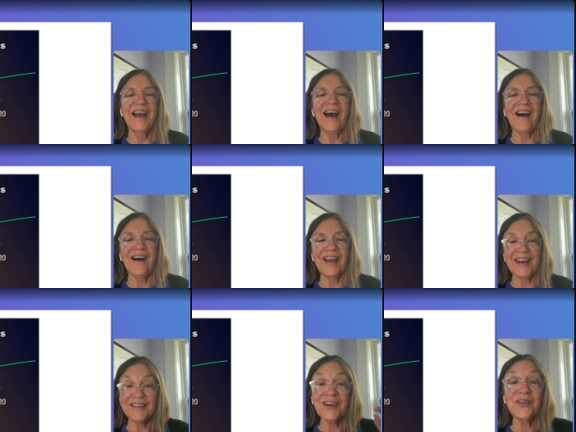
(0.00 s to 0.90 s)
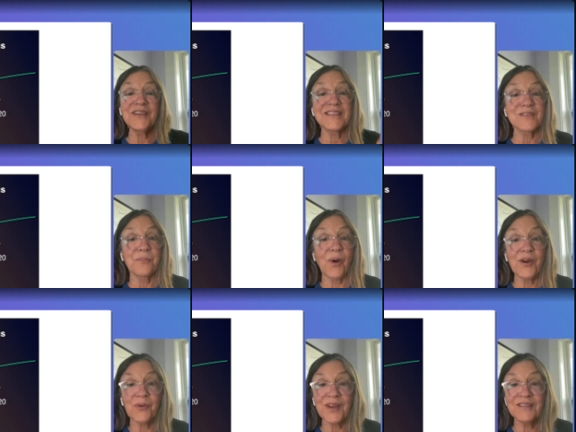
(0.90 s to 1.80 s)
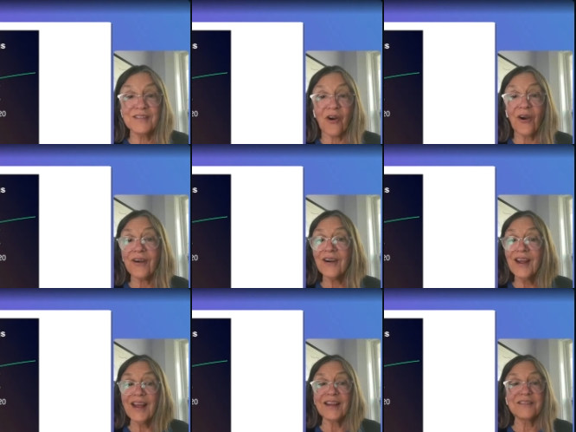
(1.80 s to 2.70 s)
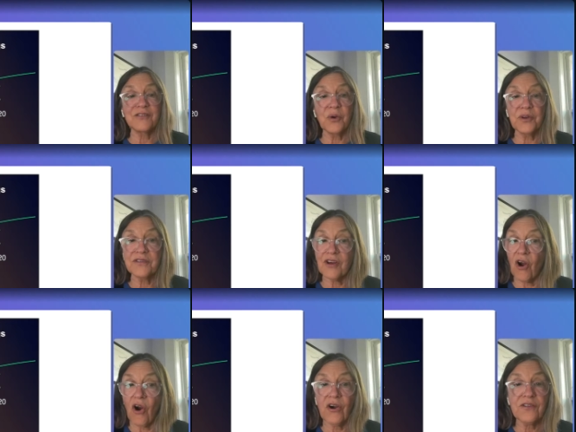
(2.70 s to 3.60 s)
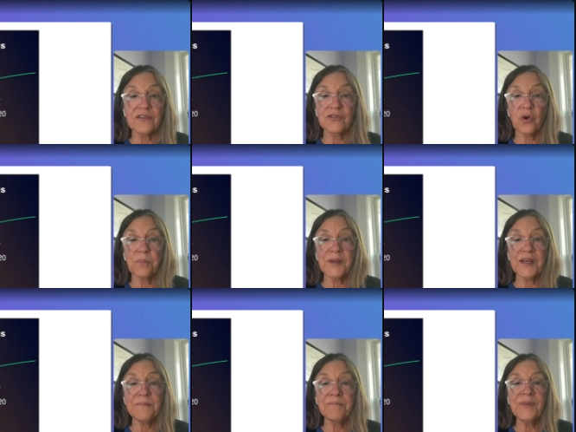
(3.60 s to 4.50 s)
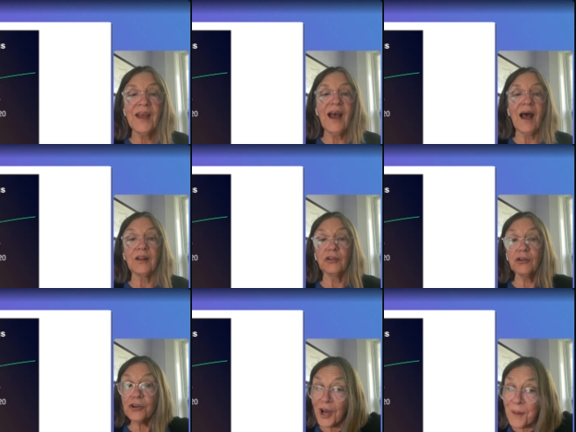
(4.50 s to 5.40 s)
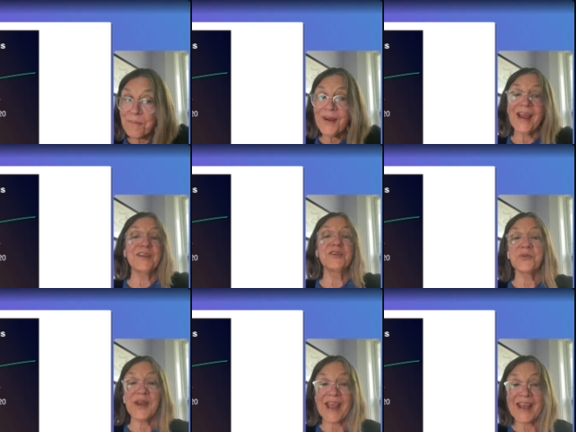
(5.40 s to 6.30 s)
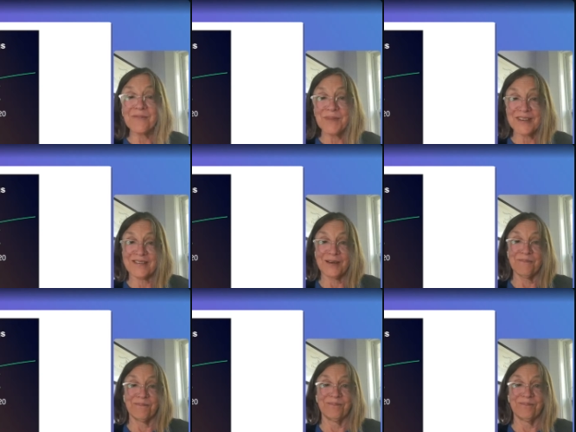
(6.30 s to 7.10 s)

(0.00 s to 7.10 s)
Uh, and Antares is a bright red star. It's known as the heart of the scorpion. Look up and you can't miss them.